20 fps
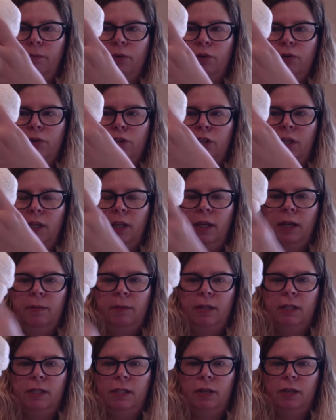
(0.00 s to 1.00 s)
cruciate
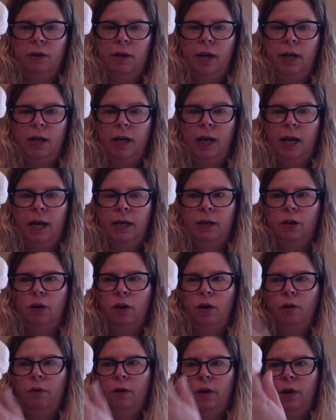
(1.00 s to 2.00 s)
ligaments that are kind of
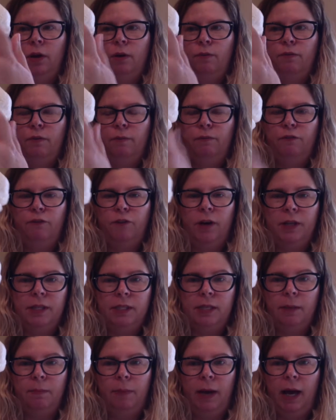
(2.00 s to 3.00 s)
go from front
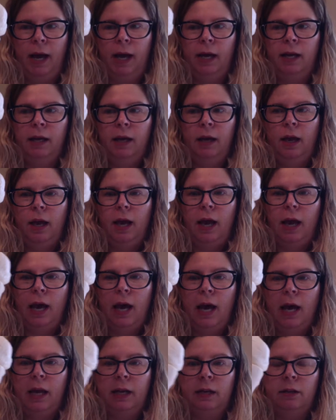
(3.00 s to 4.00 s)
to back.
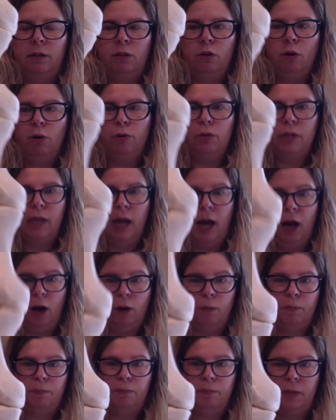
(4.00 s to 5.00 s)
And those
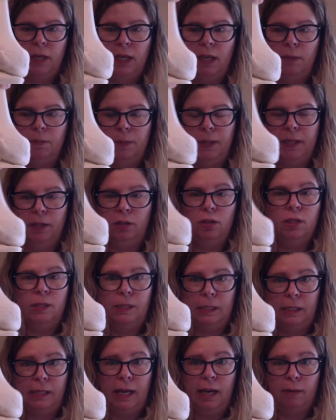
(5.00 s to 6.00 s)
help keep this
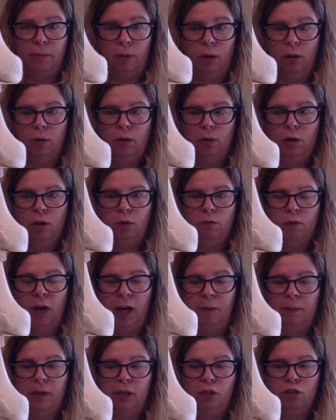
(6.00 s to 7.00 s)
stable,
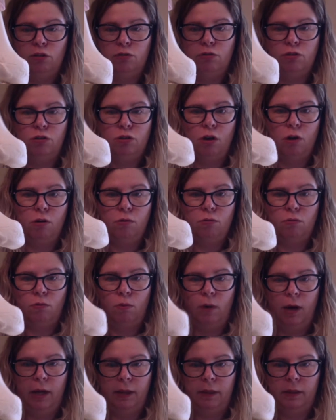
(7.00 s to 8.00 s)
right? Because you don't
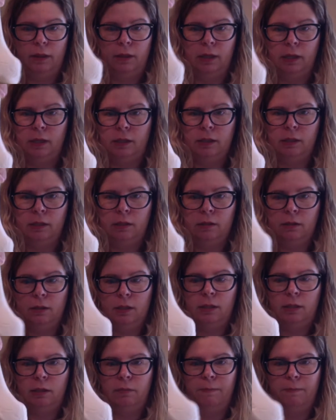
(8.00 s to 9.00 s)
want this. This is